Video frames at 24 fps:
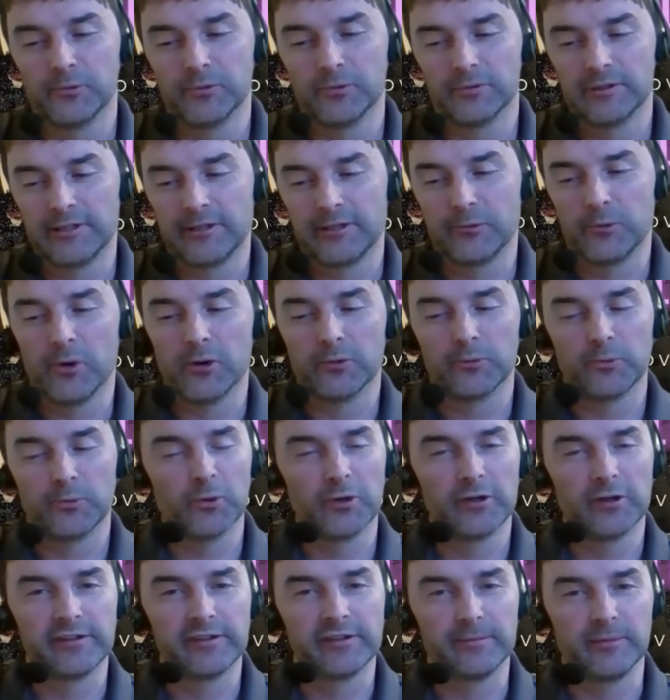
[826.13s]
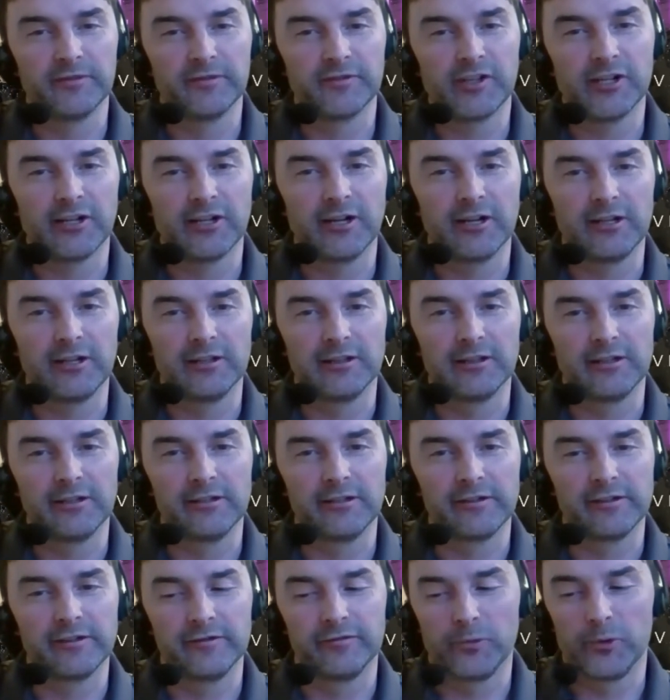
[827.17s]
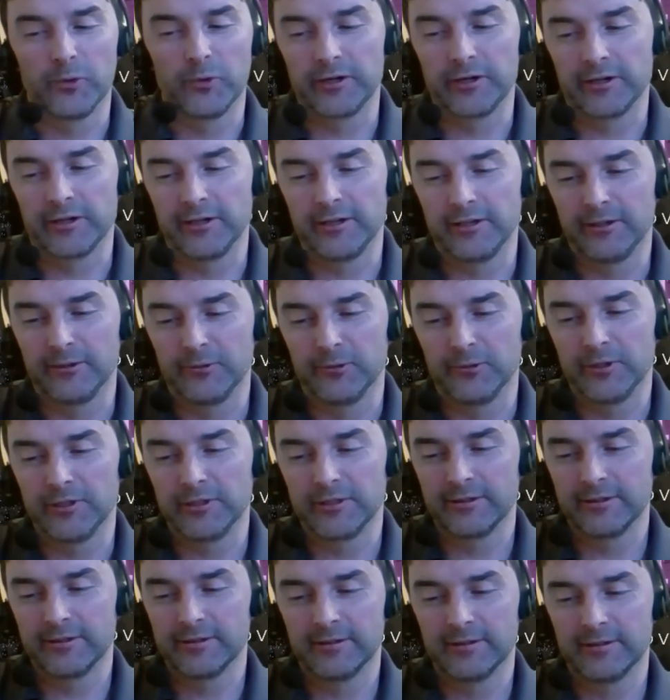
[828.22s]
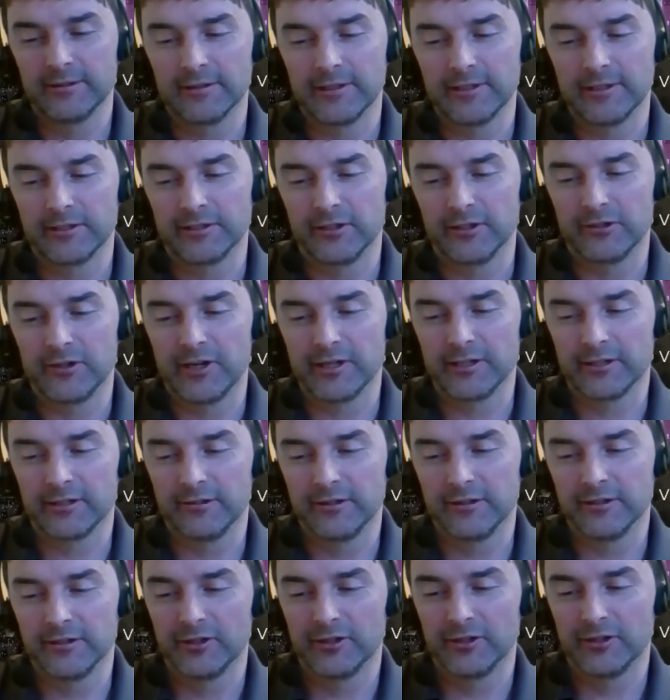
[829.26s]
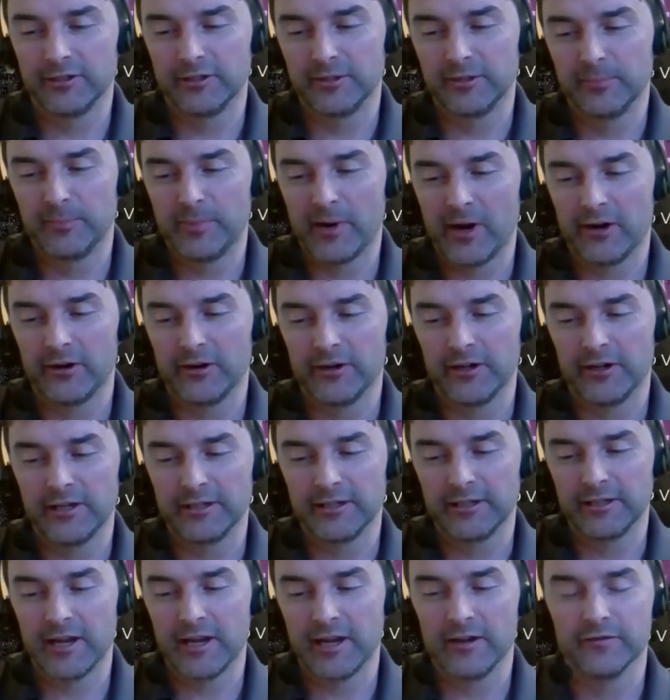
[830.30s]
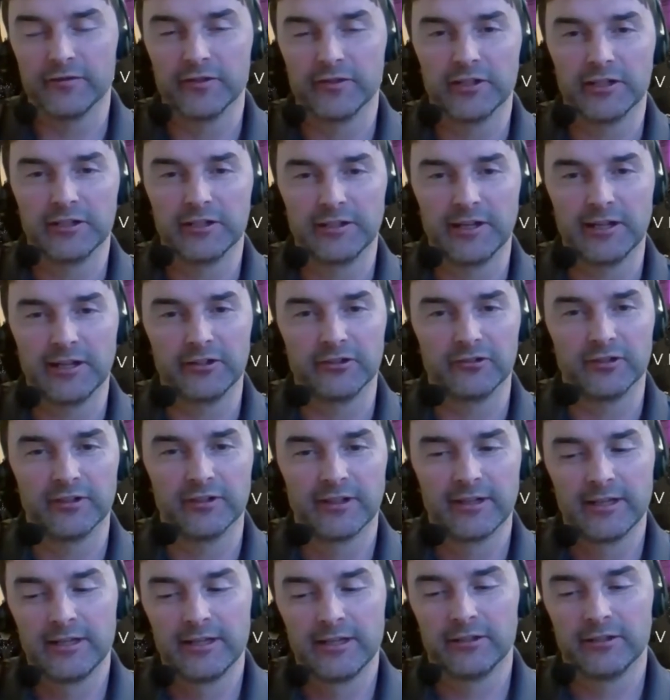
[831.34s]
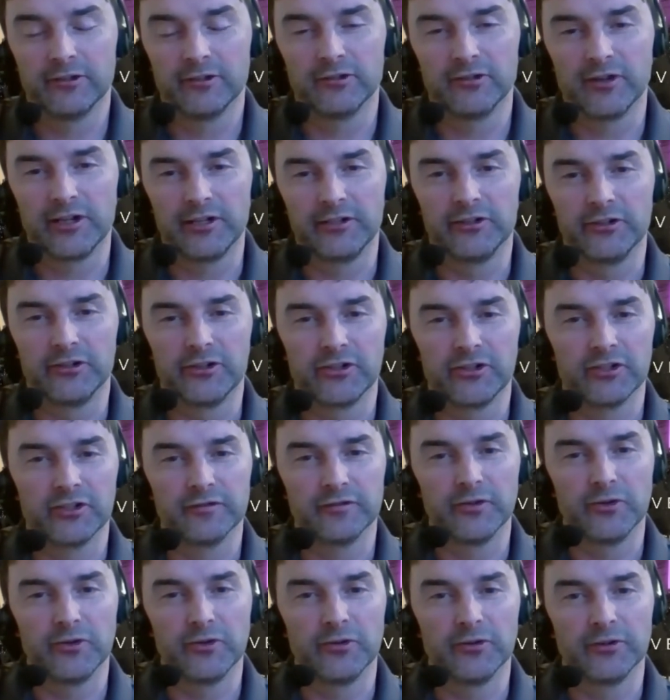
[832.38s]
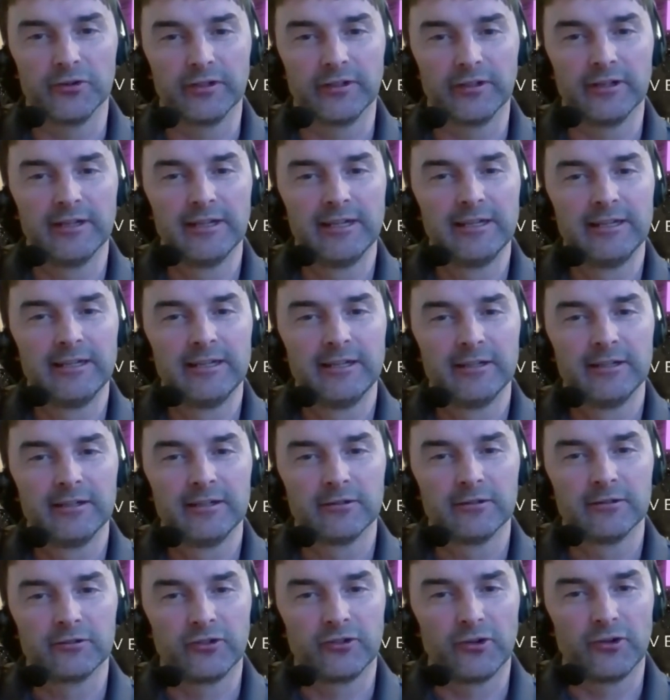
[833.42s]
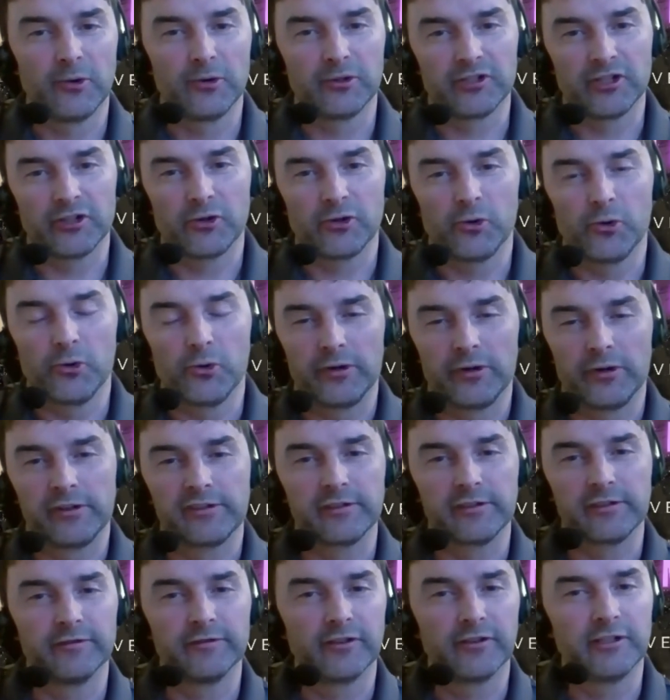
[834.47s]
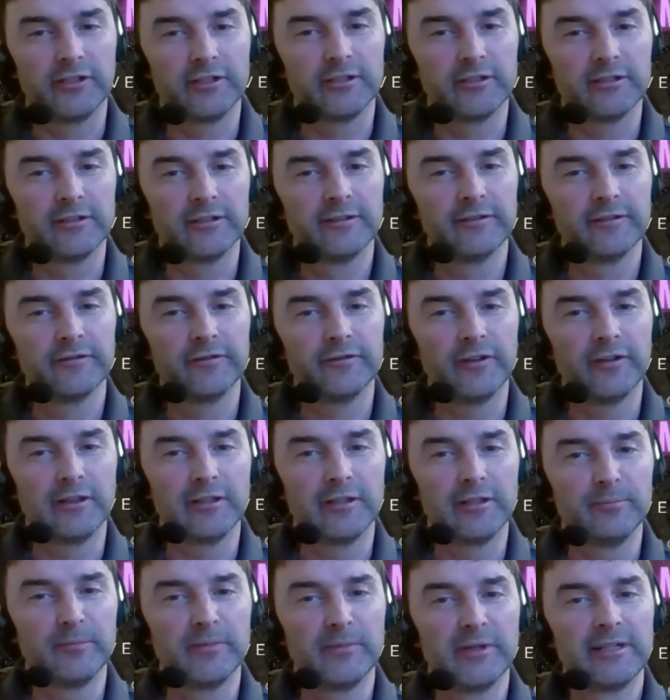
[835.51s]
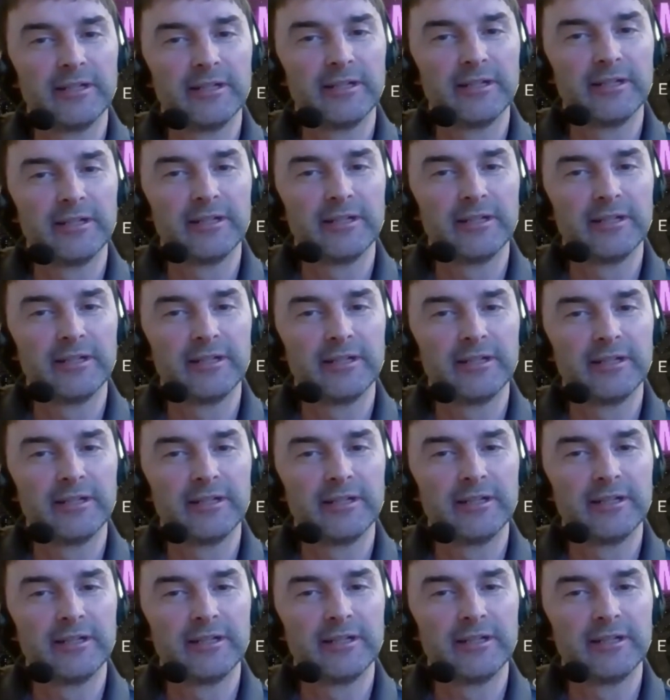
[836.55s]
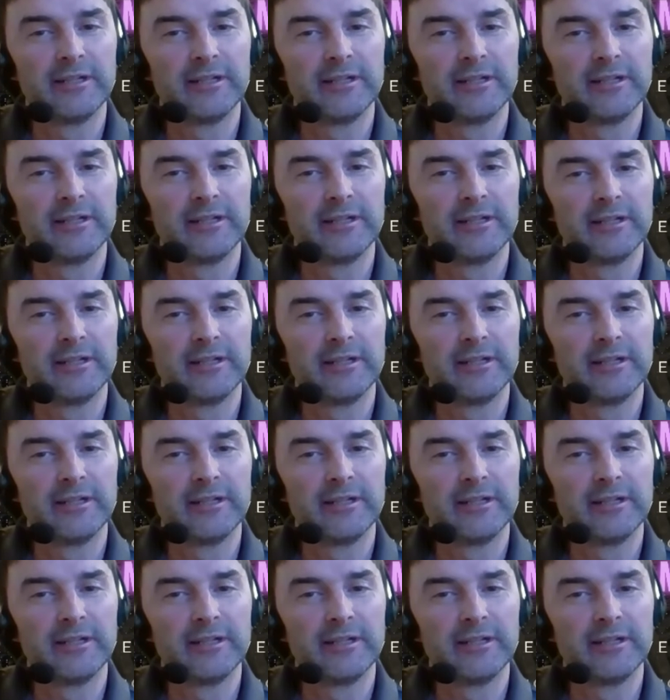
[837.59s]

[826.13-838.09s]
like, what were some of the highlights of working with like director and writer Barry and Kevin, and then the writer Siobhan throughout the course of the film? could you pick any kind